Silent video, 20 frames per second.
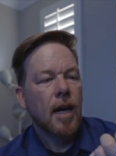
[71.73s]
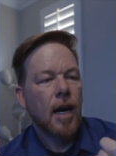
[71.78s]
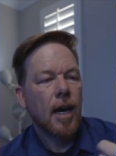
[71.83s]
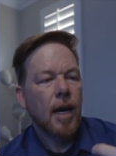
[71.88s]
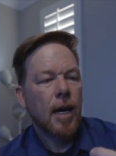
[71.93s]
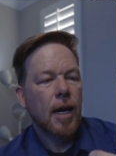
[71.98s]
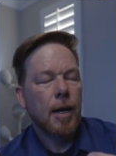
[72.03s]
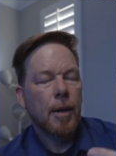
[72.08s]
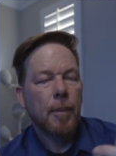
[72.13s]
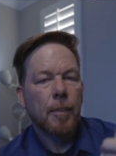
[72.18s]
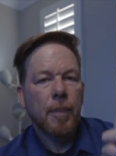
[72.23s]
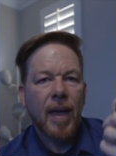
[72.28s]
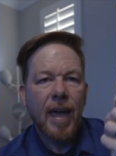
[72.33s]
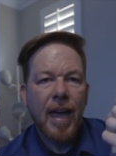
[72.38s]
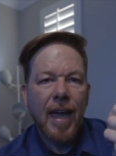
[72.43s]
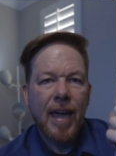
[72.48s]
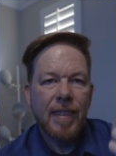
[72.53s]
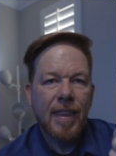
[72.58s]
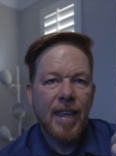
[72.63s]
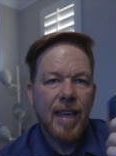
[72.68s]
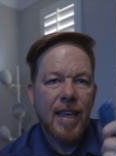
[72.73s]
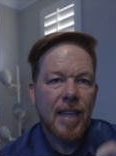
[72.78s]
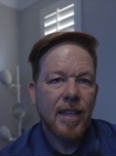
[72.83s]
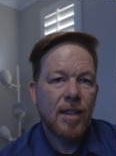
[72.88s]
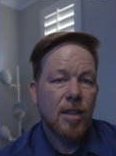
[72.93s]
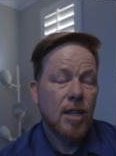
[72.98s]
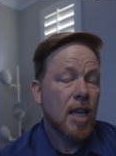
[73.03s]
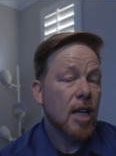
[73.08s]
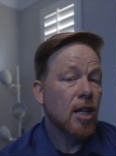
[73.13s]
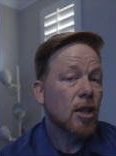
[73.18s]
And
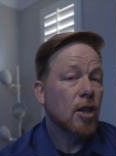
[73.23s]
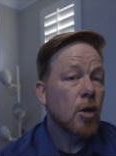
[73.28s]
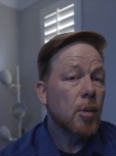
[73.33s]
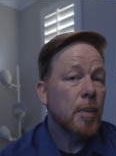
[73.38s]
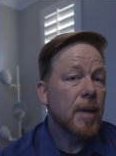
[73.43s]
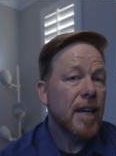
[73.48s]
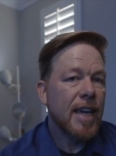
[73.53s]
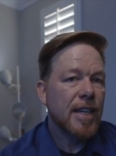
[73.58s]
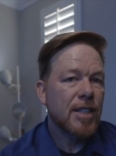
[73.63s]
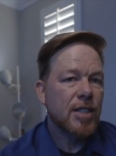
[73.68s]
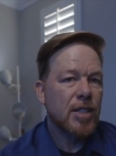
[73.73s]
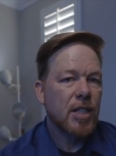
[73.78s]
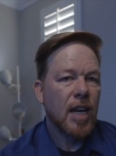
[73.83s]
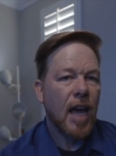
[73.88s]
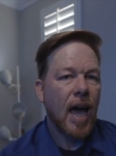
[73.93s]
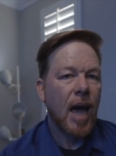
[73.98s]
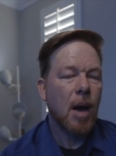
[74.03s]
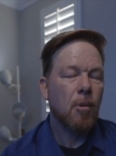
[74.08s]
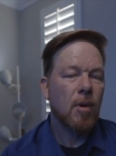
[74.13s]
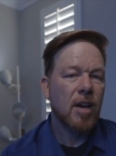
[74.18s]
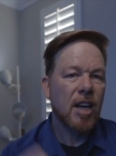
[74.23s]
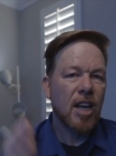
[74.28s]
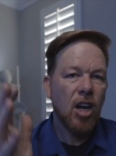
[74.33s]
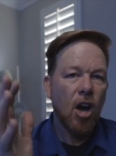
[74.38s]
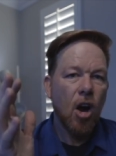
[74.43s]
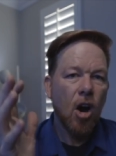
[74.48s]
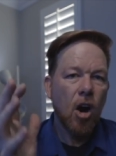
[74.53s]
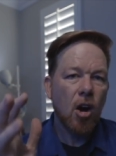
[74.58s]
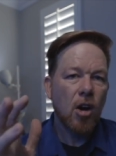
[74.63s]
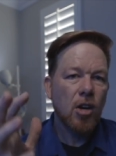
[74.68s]
then the illumination, I want a
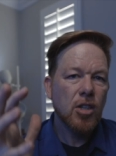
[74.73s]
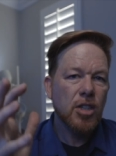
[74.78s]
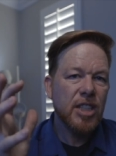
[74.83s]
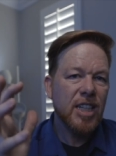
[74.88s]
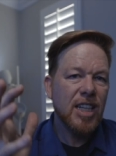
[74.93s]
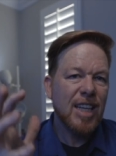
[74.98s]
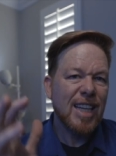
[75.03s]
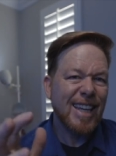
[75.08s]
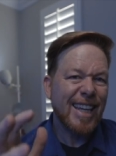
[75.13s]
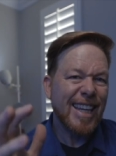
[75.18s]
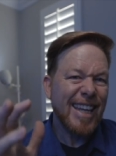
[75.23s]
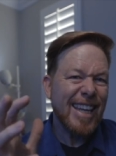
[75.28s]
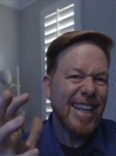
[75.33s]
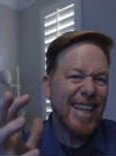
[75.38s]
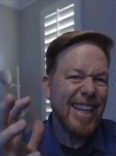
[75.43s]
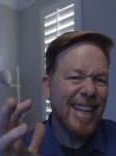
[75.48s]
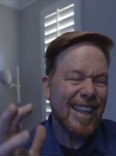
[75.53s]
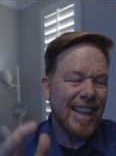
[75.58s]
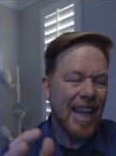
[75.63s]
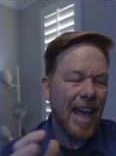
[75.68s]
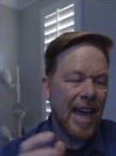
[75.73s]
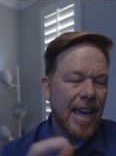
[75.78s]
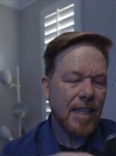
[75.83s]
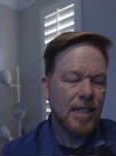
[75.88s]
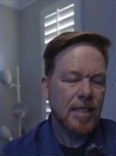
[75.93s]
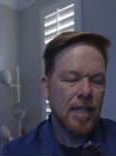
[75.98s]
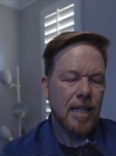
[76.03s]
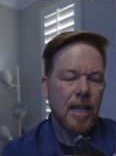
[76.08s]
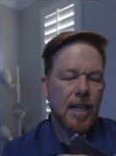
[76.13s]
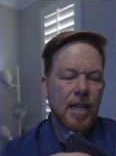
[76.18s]
harsh, clean light